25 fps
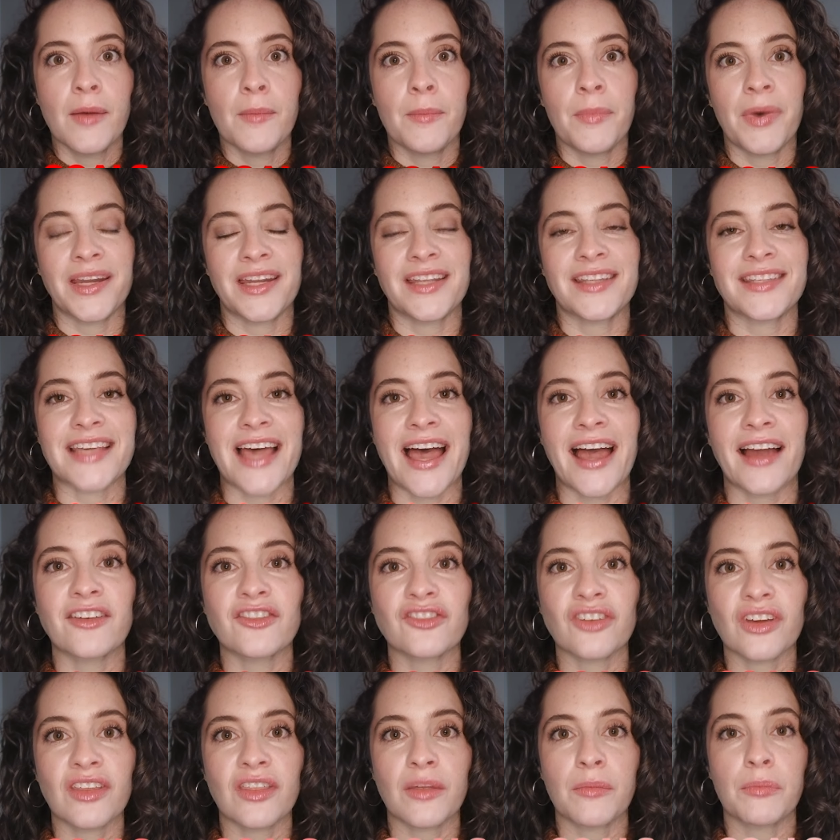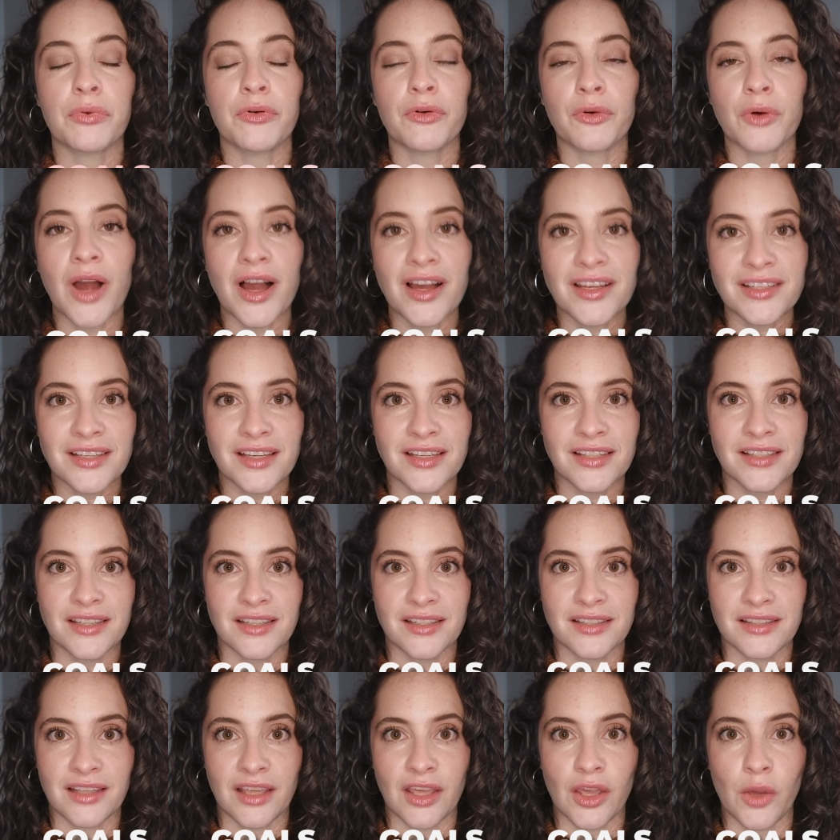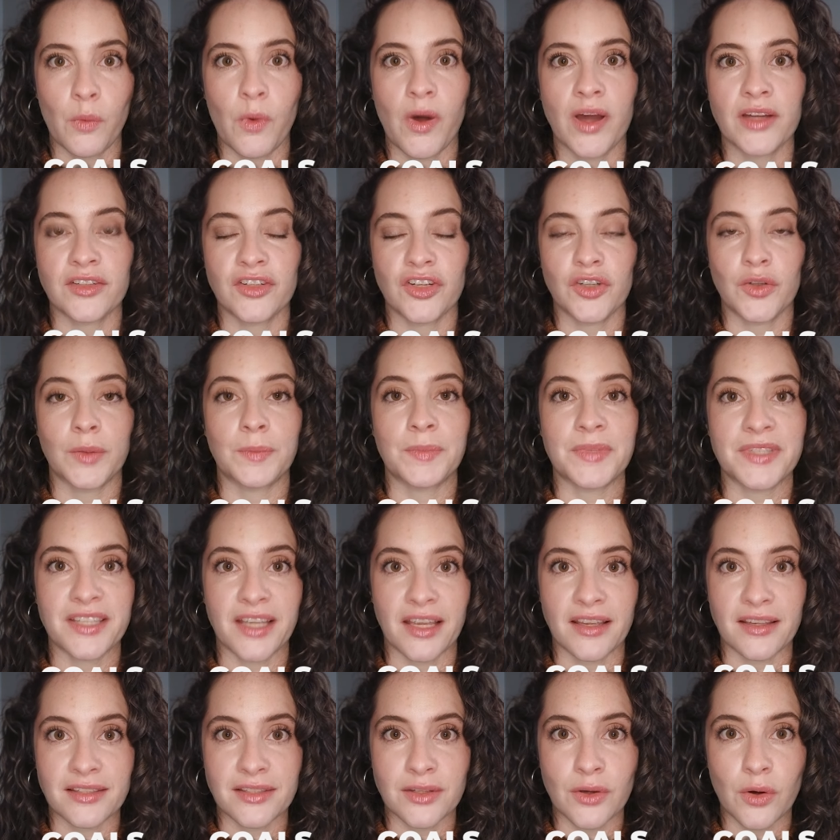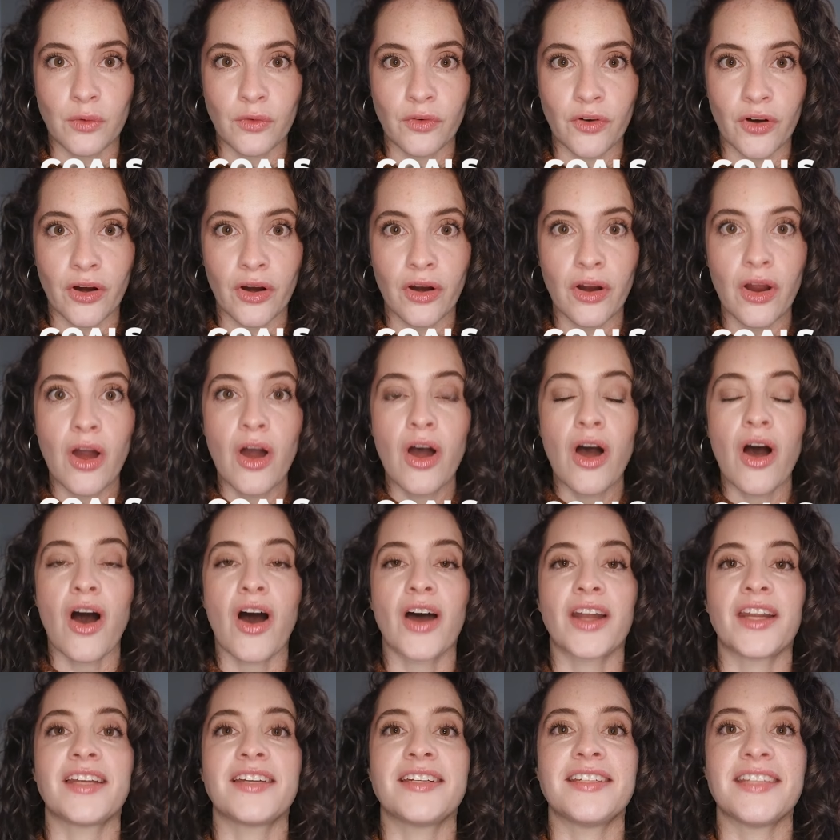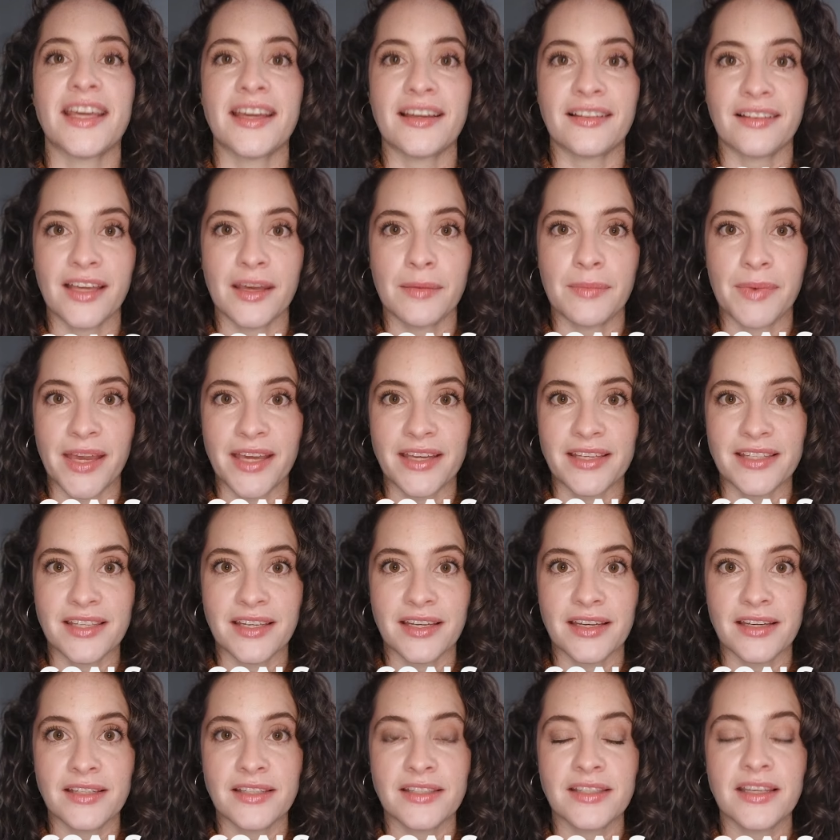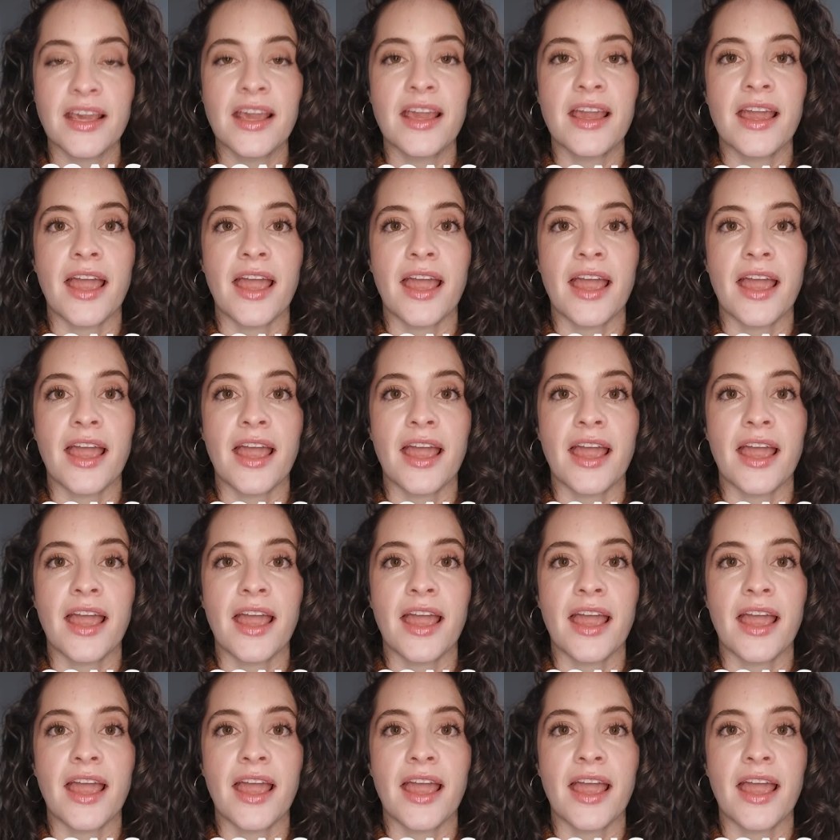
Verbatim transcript: but it's actually the processes that you want to obsess over on a daily basis